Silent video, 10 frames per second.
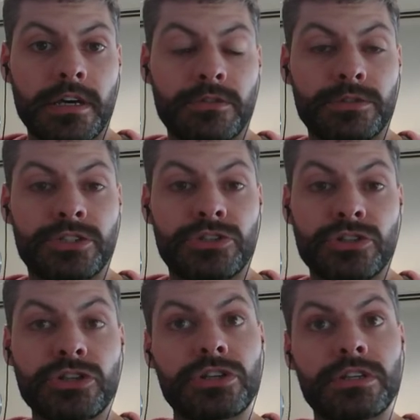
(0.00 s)
which is
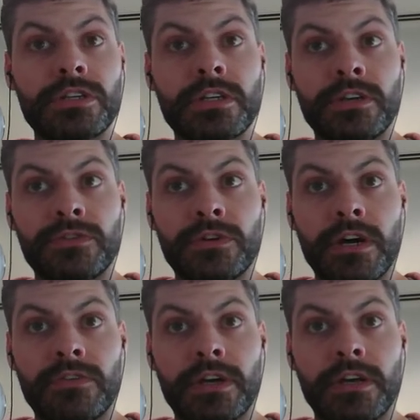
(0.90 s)
good if you
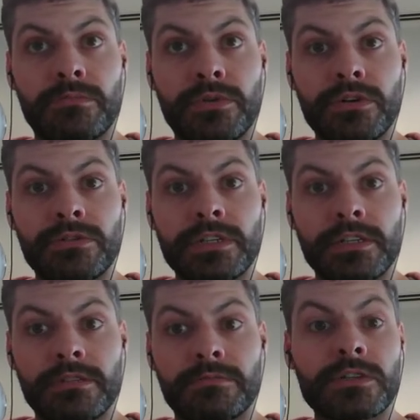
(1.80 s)
have a
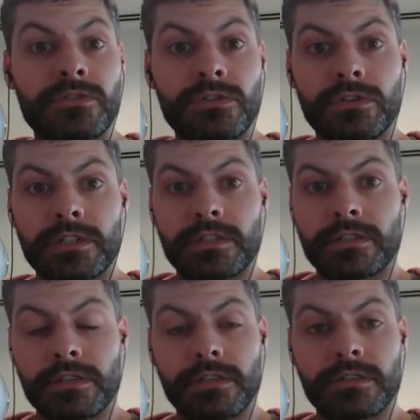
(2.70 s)
protein misfolding
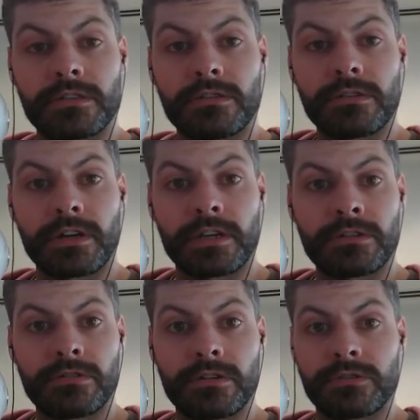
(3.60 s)
disease or any
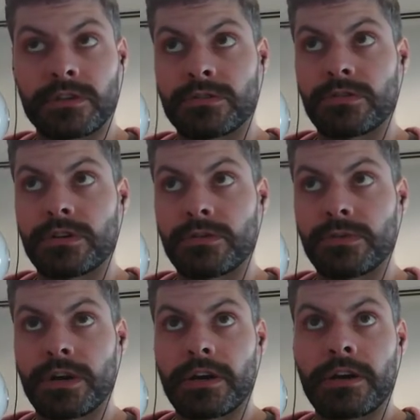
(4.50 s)
sort of disorder
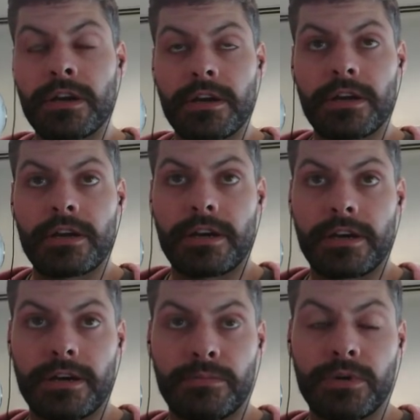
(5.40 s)
where
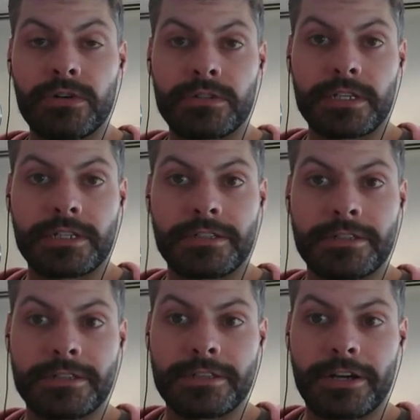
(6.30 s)

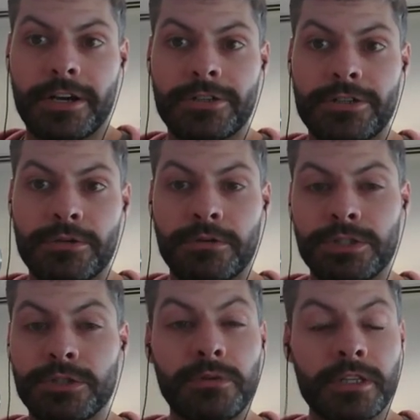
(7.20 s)
proteins aren't doing
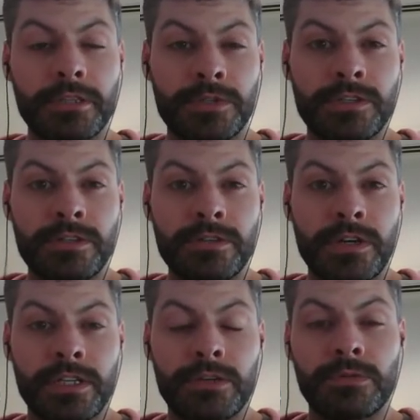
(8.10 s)
what you want them to do
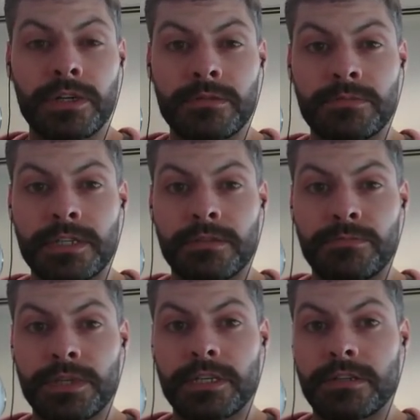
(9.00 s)
and you want them to
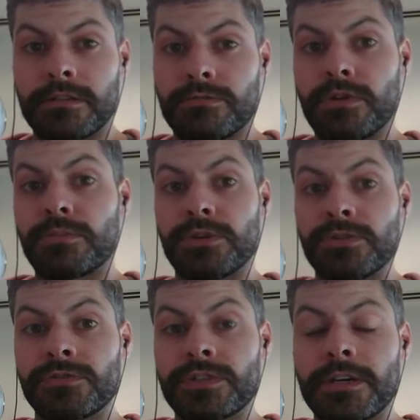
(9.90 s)
be removed.